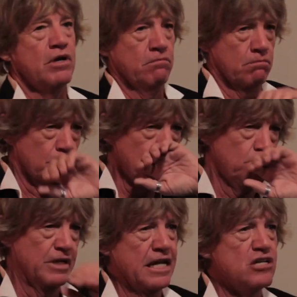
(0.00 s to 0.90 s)
in
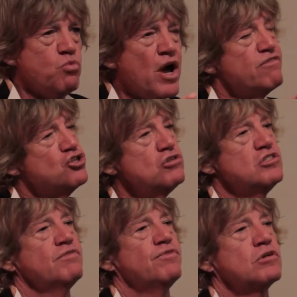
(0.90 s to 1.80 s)
his way of
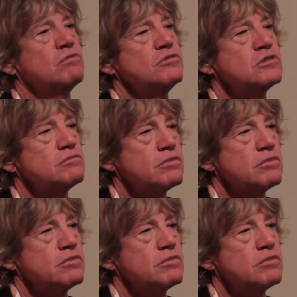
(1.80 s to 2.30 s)
shooting films,